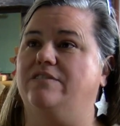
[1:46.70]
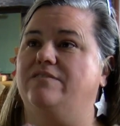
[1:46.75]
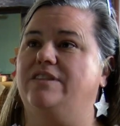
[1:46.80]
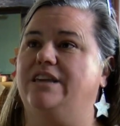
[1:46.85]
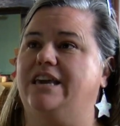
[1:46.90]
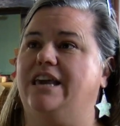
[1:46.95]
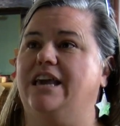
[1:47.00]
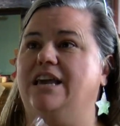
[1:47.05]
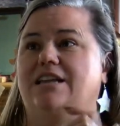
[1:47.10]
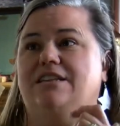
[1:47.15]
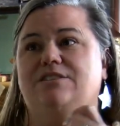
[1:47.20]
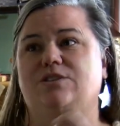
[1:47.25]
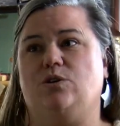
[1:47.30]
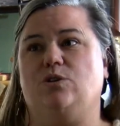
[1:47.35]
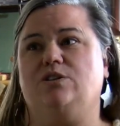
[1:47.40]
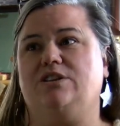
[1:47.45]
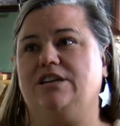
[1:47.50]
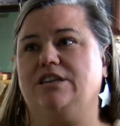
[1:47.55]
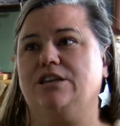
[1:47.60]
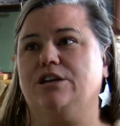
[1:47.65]
of the kids
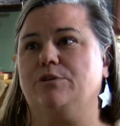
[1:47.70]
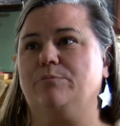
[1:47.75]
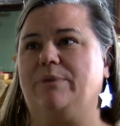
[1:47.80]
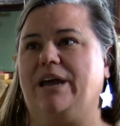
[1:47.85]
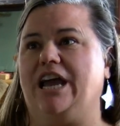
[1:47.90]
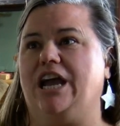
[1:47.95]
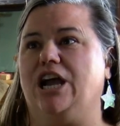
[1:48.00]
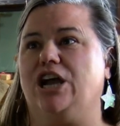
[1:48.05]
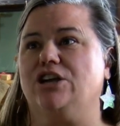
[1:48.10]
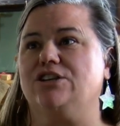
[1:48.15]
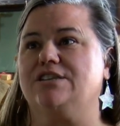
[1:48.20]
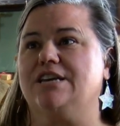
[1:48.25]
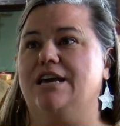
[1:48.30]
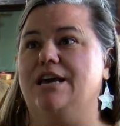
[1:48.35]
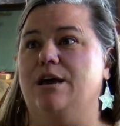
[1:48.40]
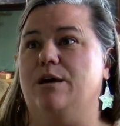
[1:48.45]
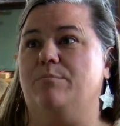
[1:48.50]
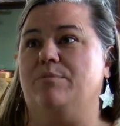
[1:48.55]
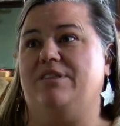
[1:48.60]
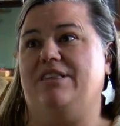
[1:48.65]
holding their bears,
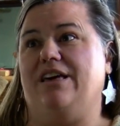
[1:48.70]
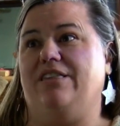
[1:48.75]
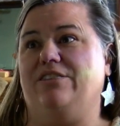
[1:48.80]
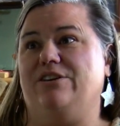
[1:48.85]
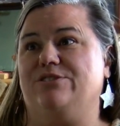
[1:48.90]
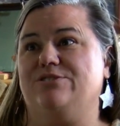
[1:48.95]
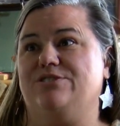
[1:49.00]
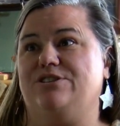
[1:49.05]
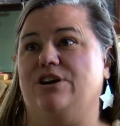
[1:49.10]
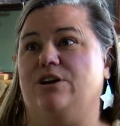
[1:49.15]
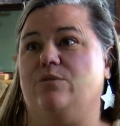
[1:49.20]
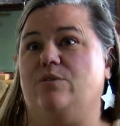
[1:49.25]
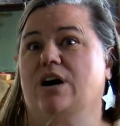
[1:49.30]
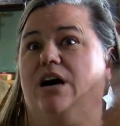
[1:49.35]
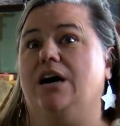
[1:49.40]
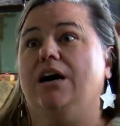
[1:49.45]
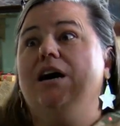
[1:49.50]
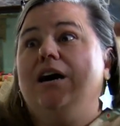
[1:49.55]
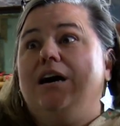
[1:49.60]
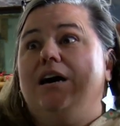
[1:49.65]
but then there's
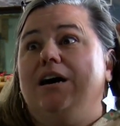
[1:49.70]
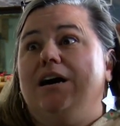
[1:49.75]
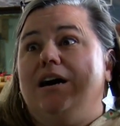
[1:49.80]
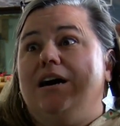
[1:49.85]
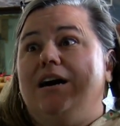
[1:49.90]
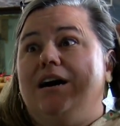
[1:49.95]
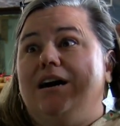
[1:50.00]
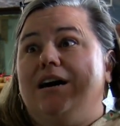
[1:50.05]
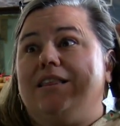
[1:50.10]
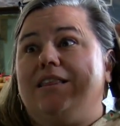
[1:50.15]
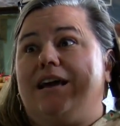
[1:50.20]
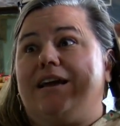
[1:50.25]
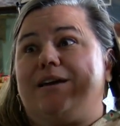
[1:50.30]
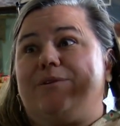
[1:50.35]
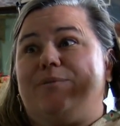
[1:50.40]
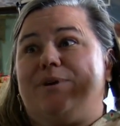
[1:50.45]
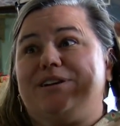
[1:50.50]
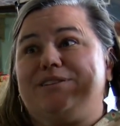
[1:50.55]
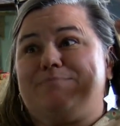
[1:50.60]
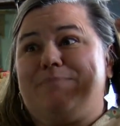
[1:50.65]
Noah
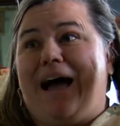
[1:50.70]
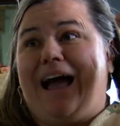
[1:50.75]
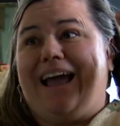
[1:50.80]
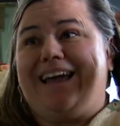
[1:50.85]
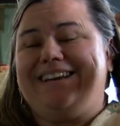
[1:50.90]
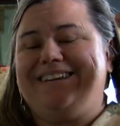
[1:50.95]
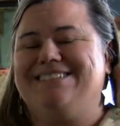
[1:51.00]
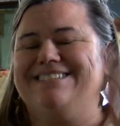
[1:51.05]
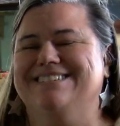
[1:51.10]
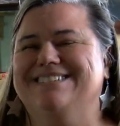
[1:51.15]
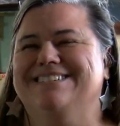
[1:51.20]
like, where's mine?